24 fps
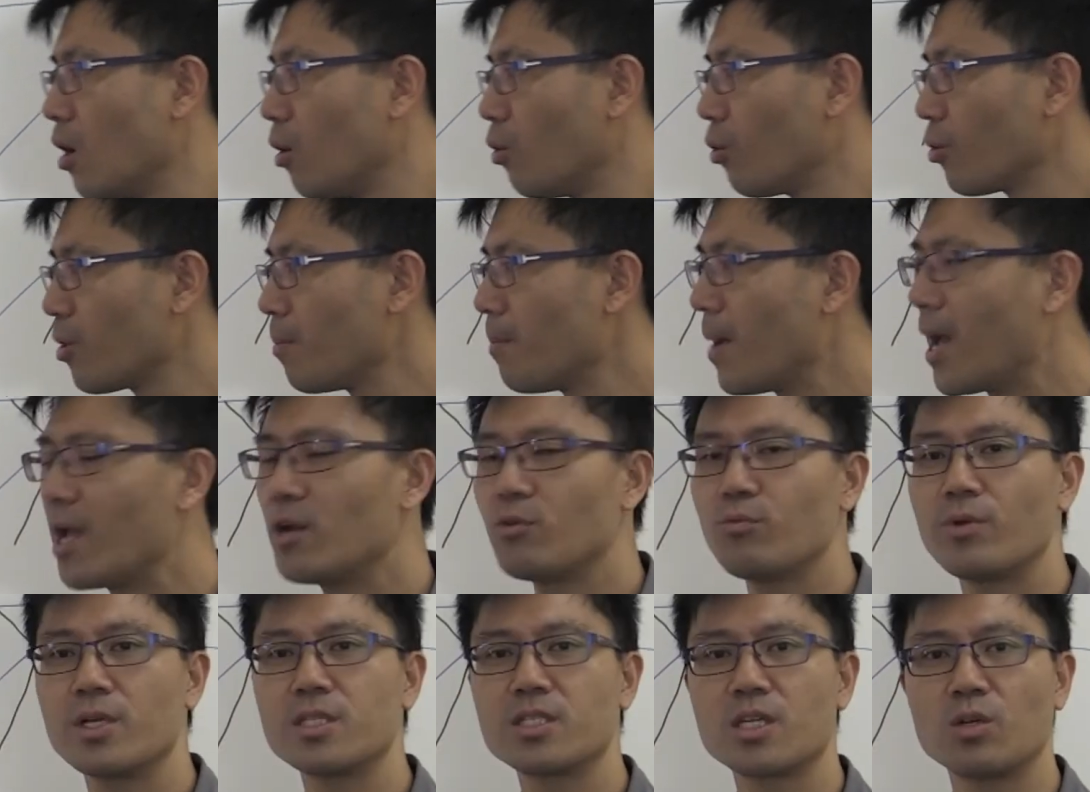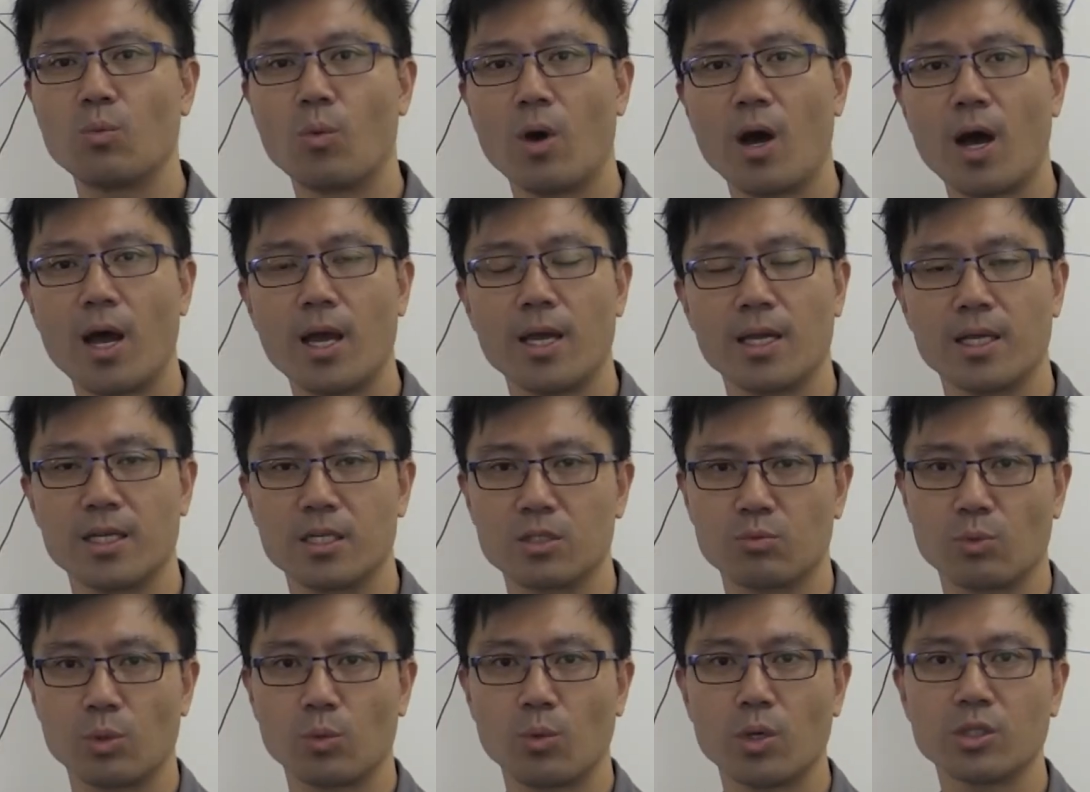Well, the main reason why
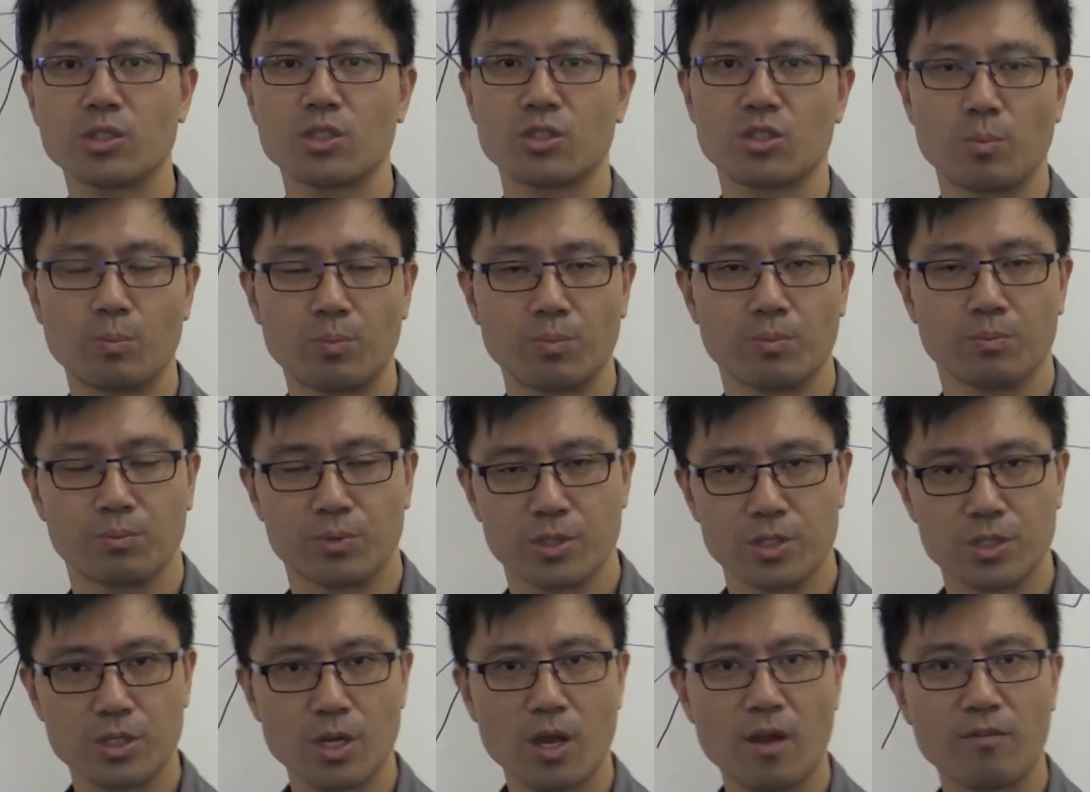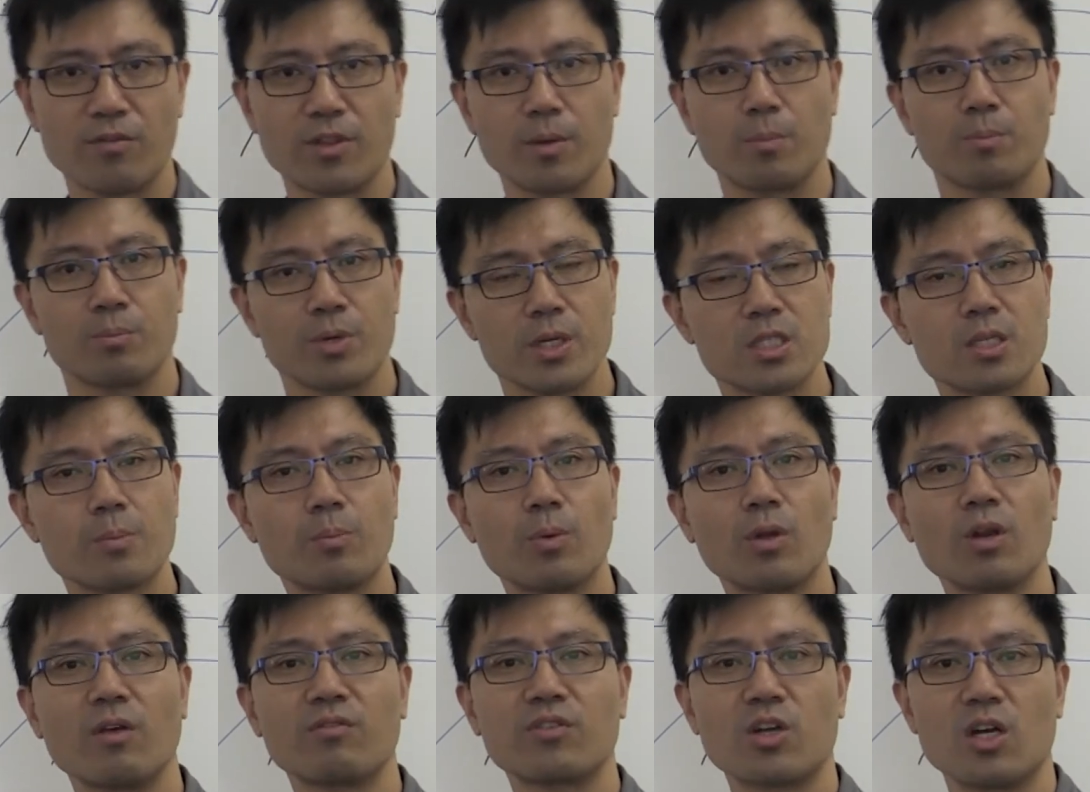is we wanted to preserve the
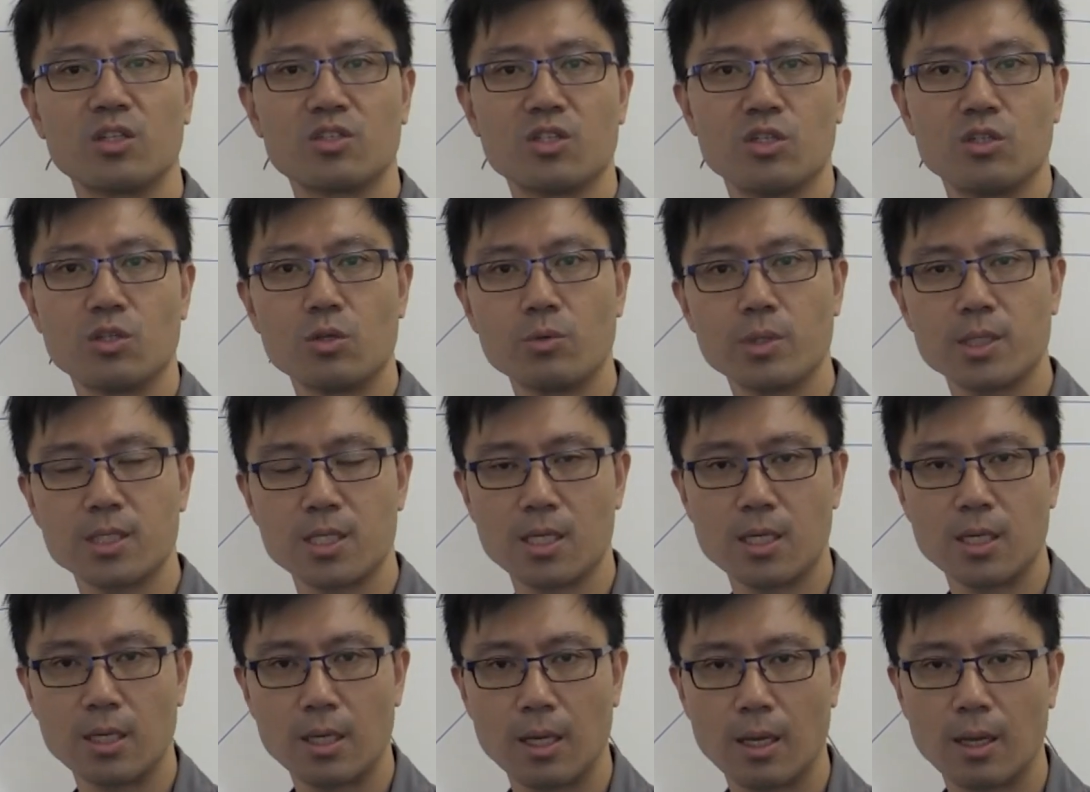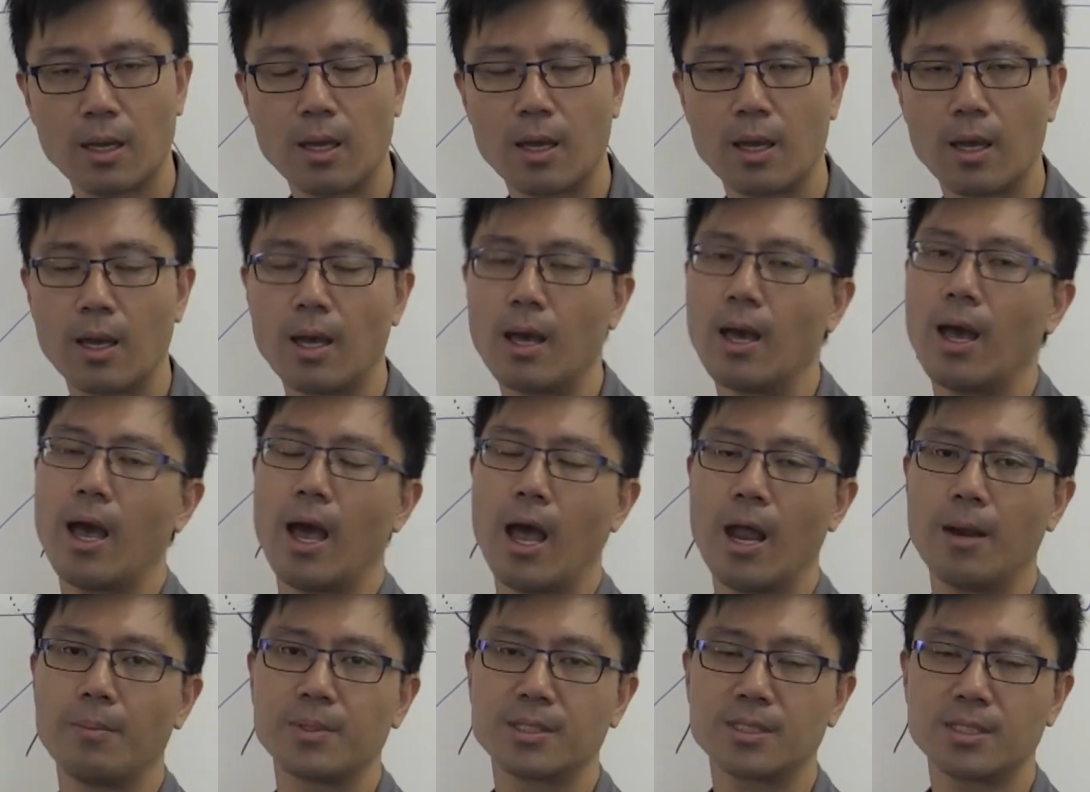principle of continuity,
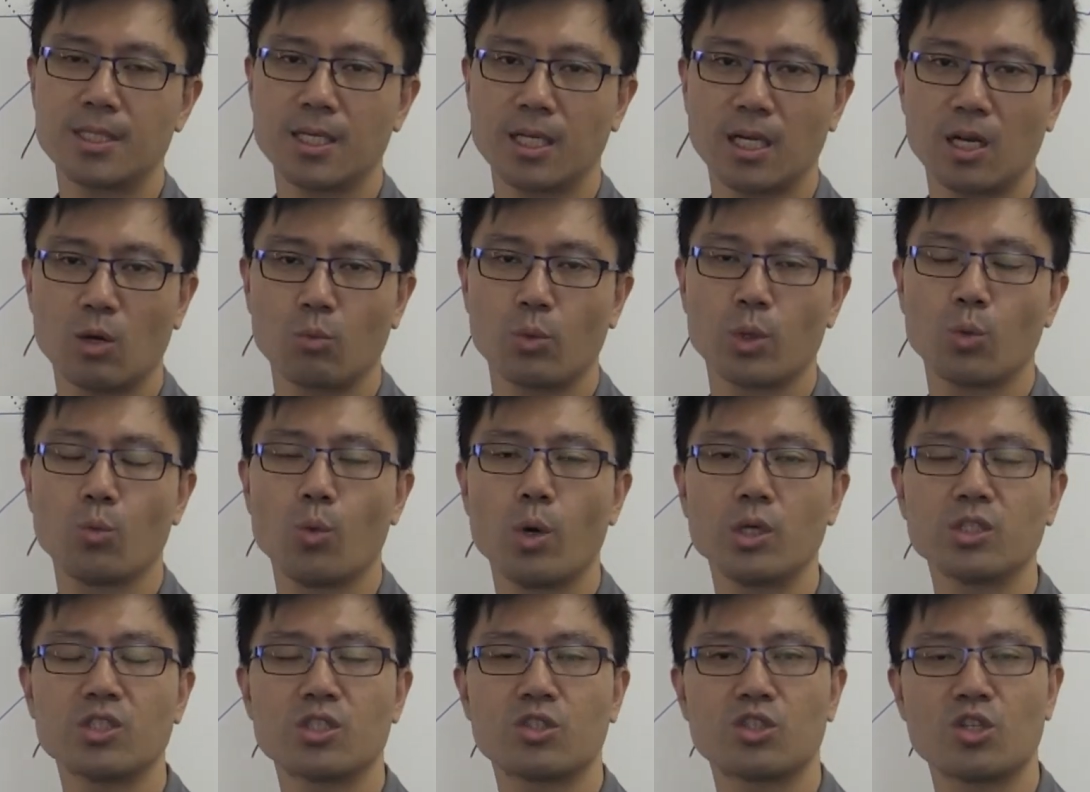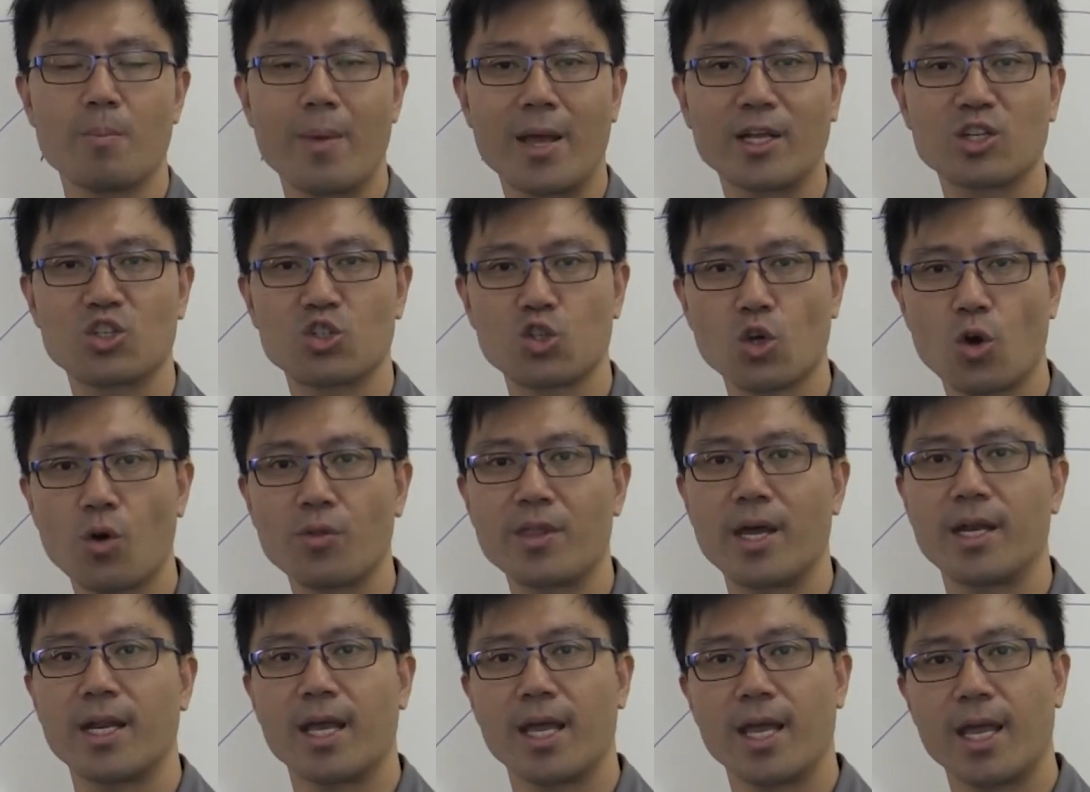and in particular, we wanted to make sure
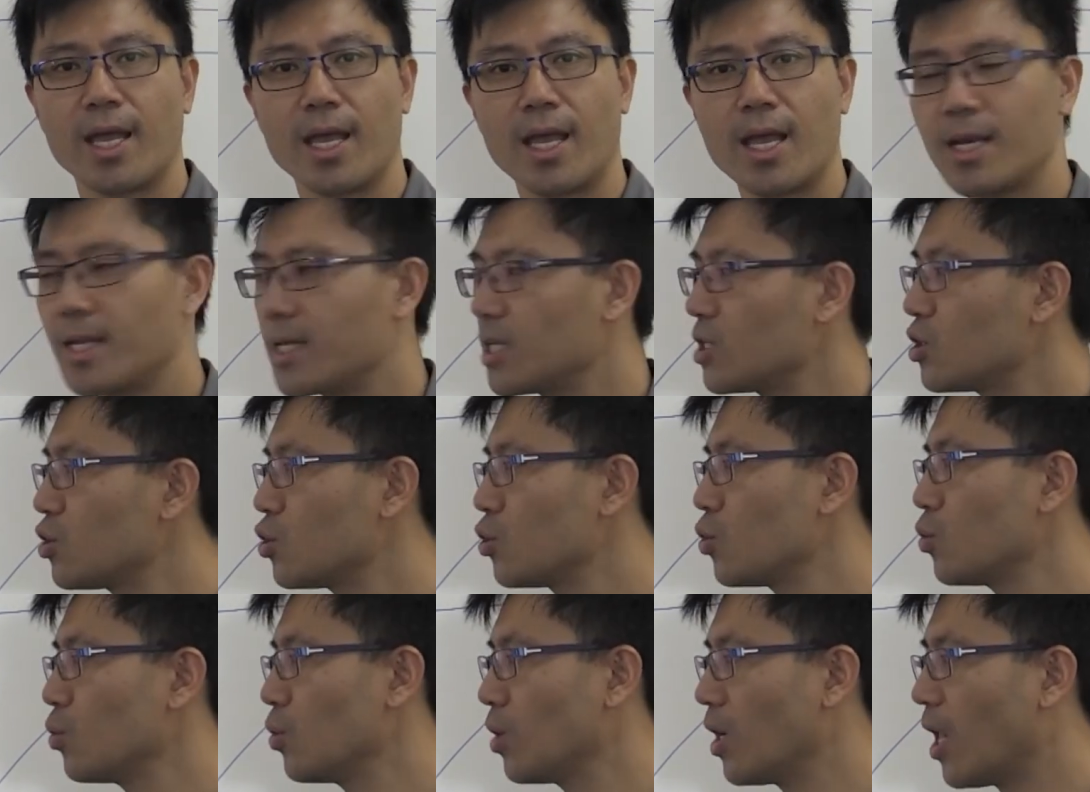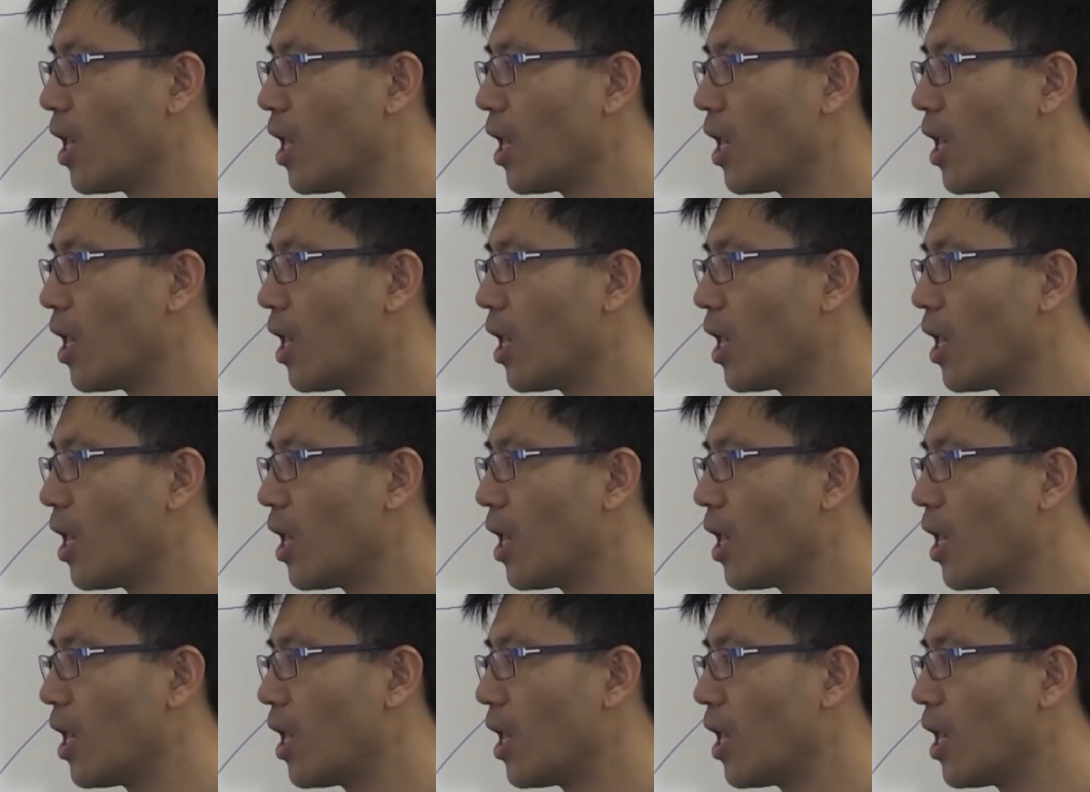that any two